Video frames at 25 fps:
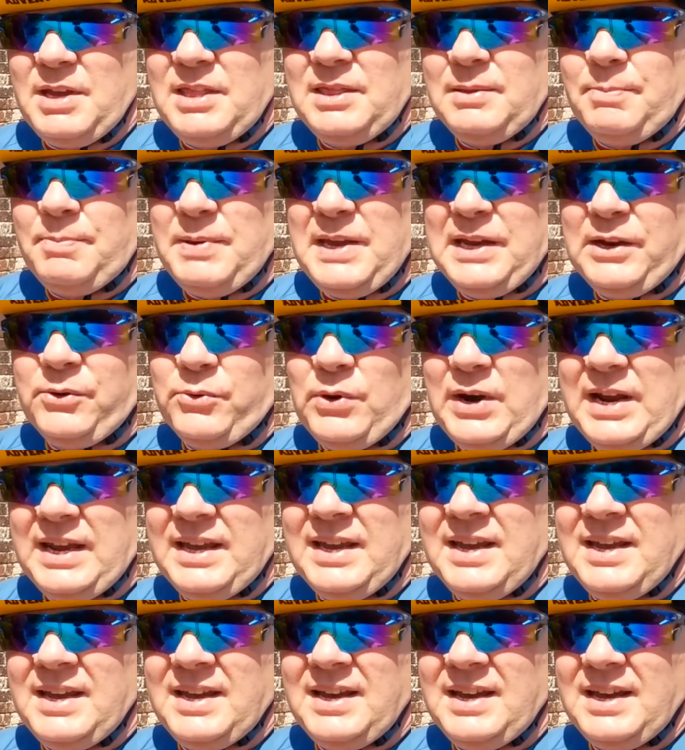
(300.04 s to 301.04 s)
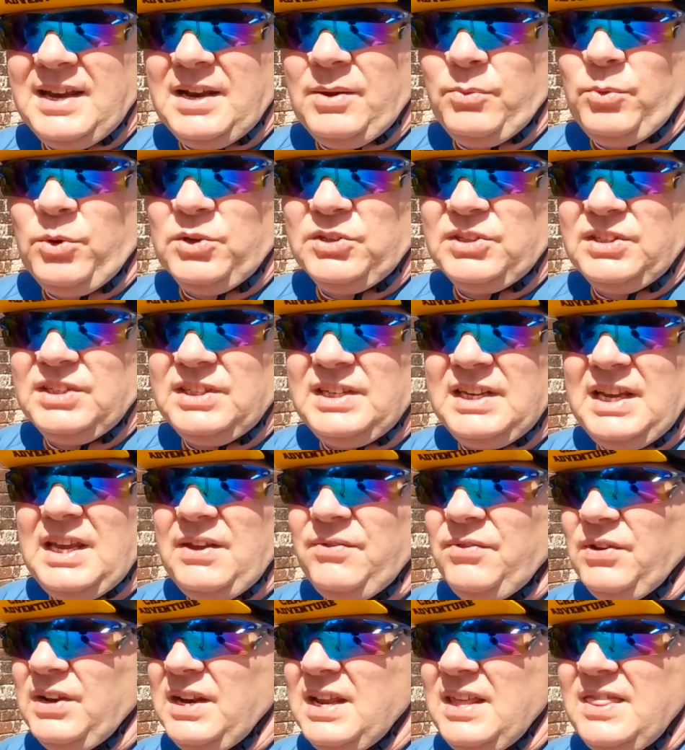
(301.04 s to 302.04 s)
in the big ring and I wasn't
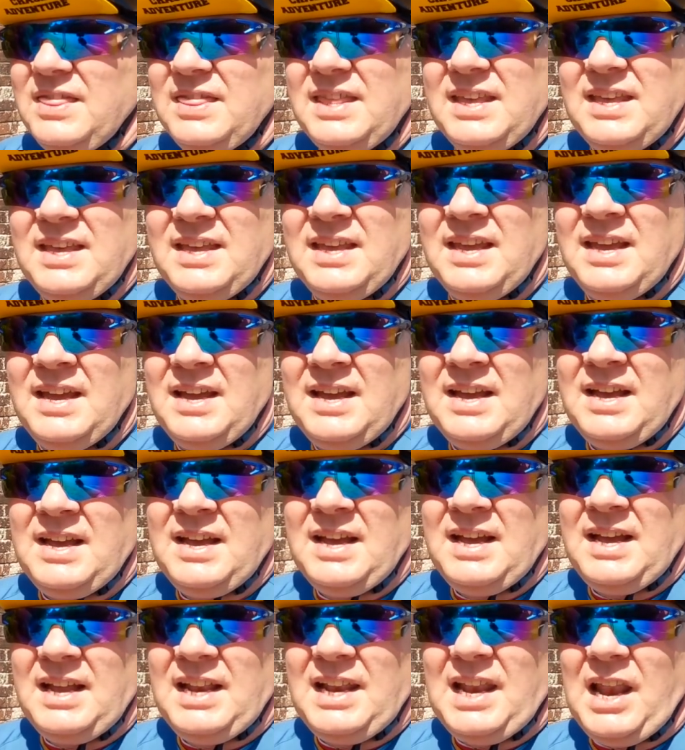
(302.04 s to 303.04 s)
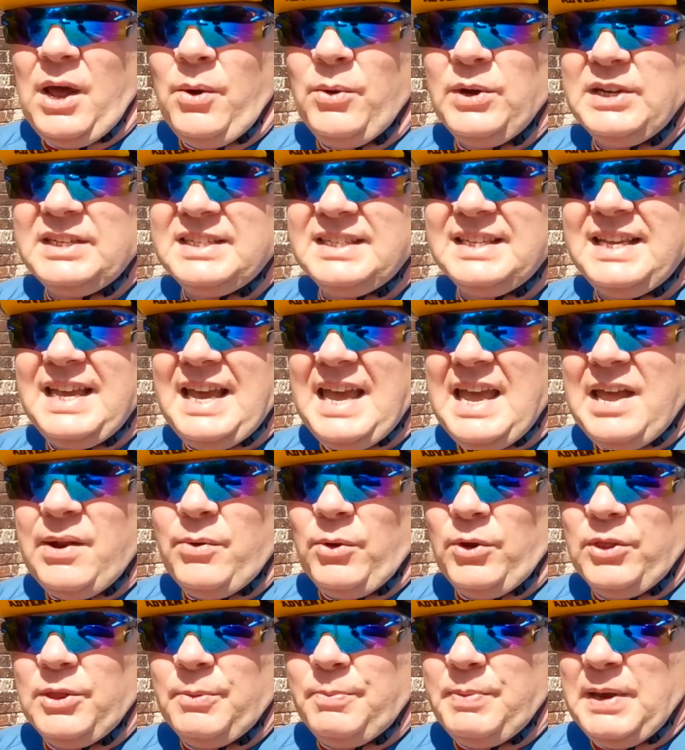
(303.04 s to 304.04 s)
even in the lowest
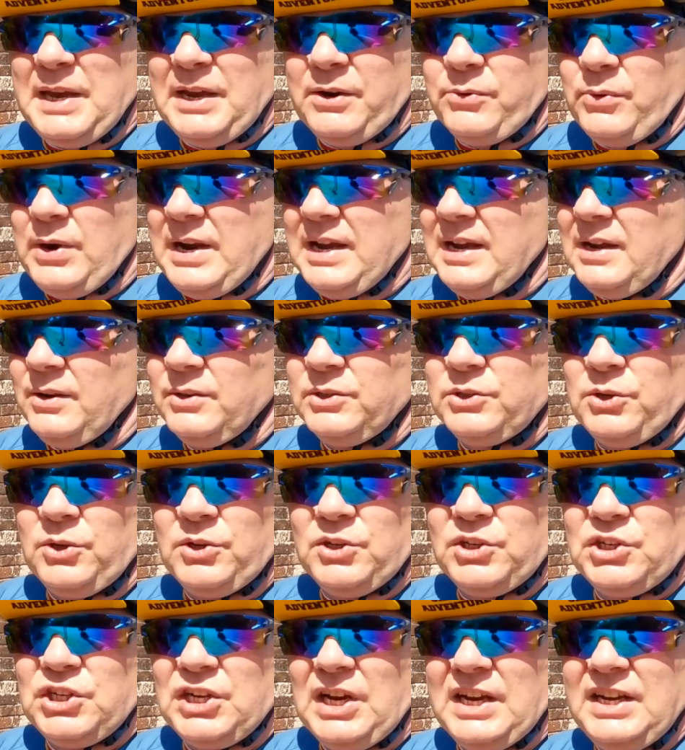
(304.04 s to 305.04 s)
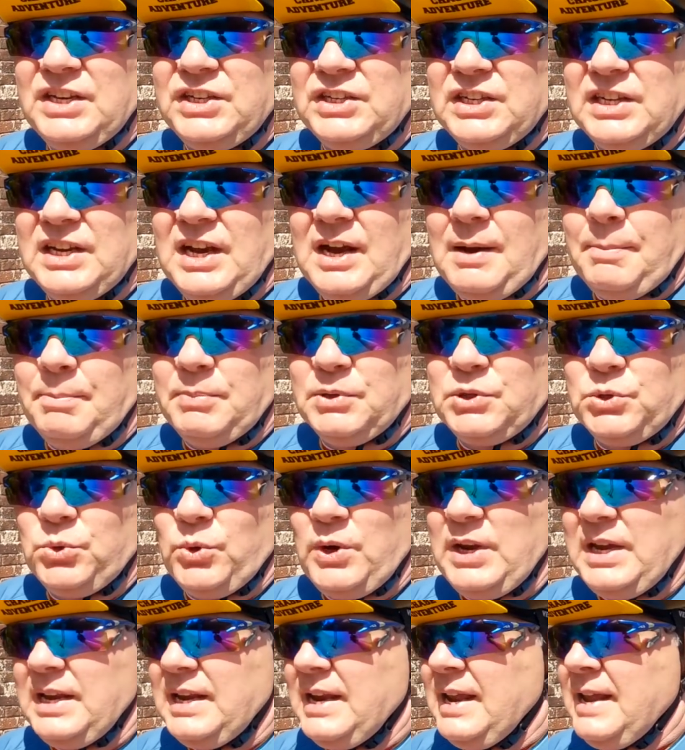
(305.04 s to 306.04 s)
gear on the big ring. I was sort of changing up
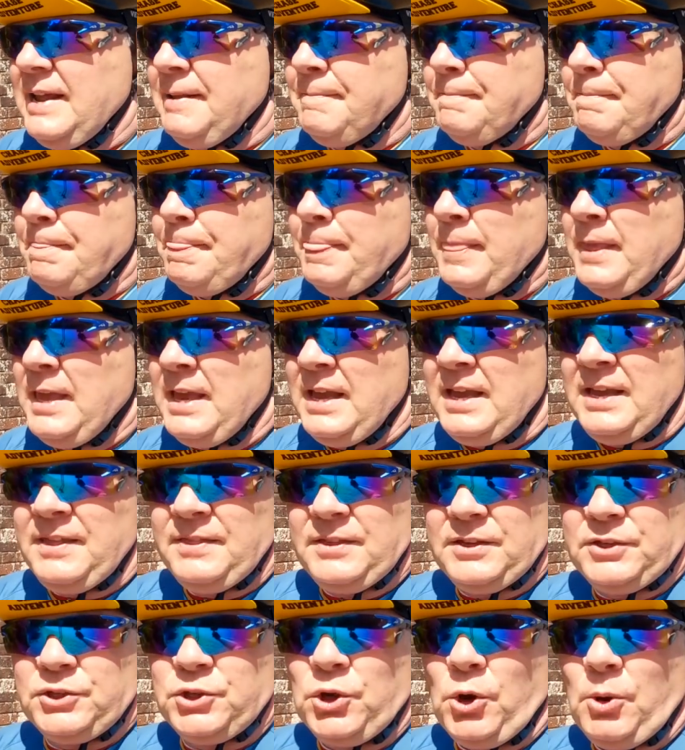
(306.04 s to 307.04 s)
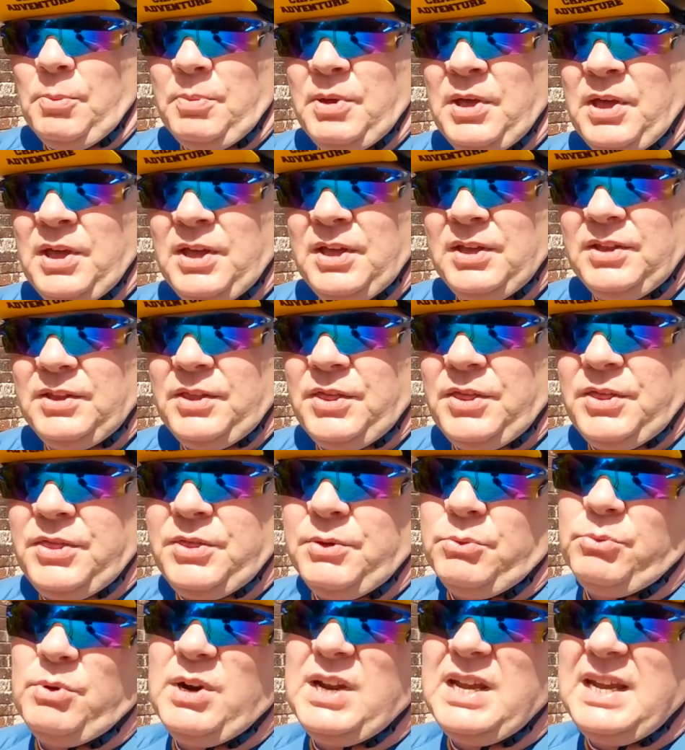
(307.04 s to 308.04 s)
between the top
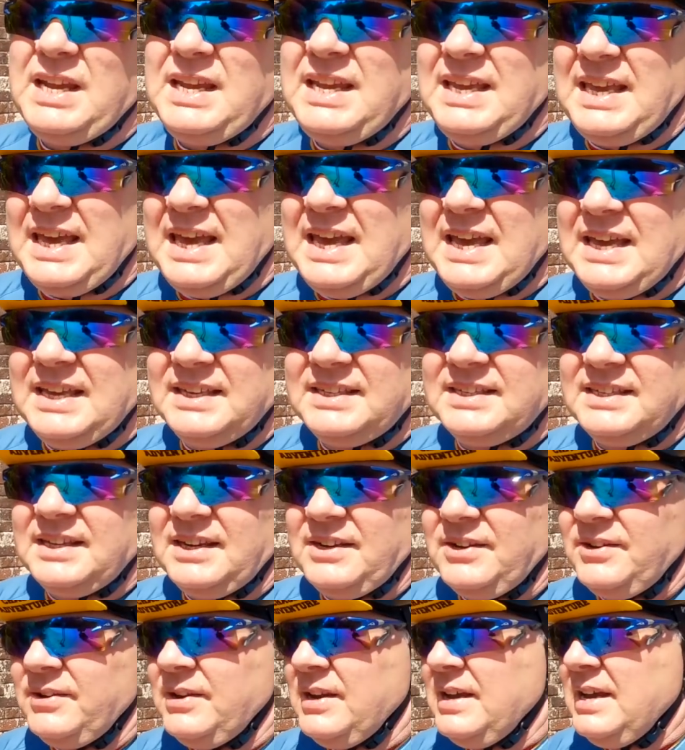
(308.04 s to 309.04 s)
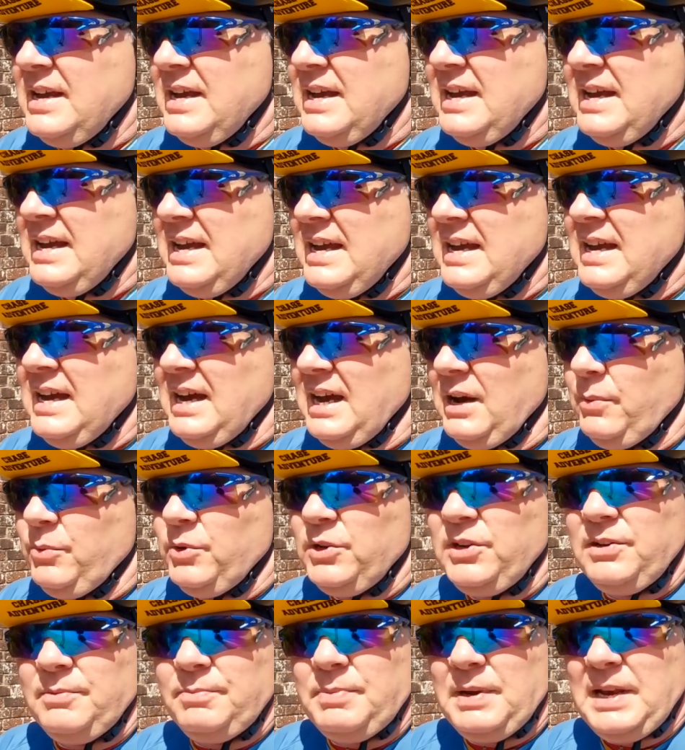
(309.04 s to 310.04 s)
three gears. So I
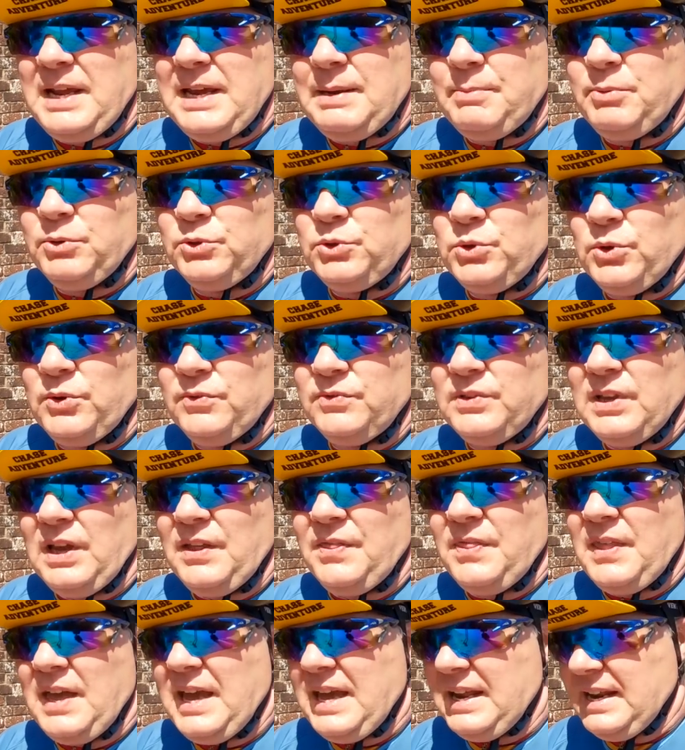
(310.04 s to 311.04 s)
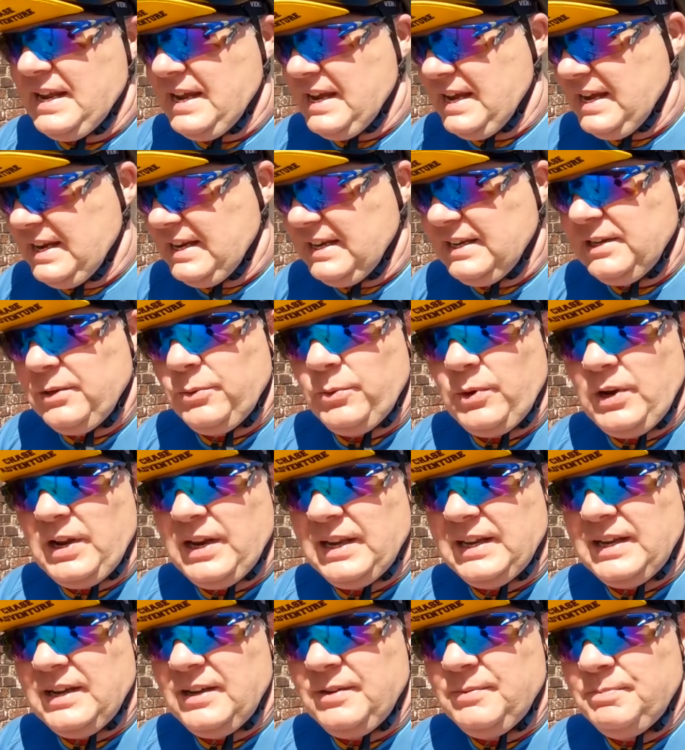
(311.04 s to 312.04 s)
wouldn't have been able to have done that a little
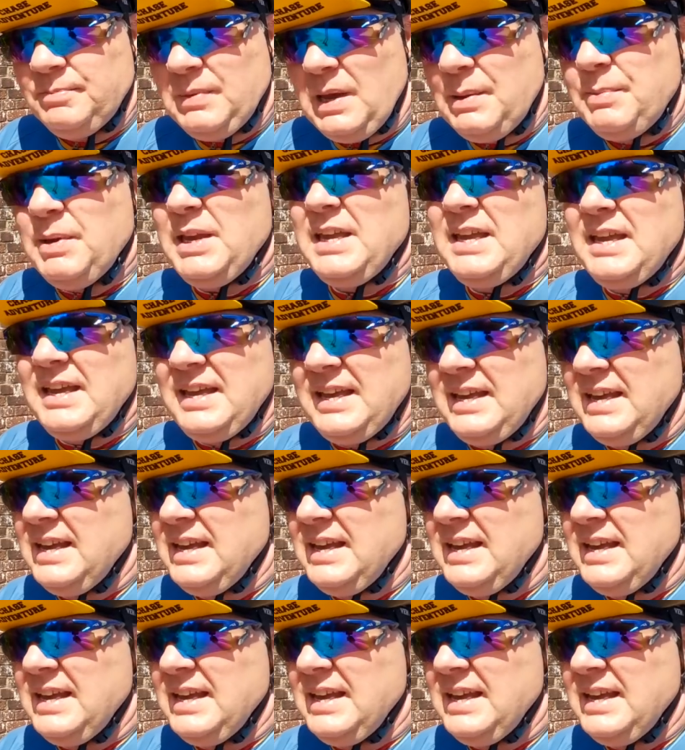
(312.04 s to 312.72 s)
while ago. Maybe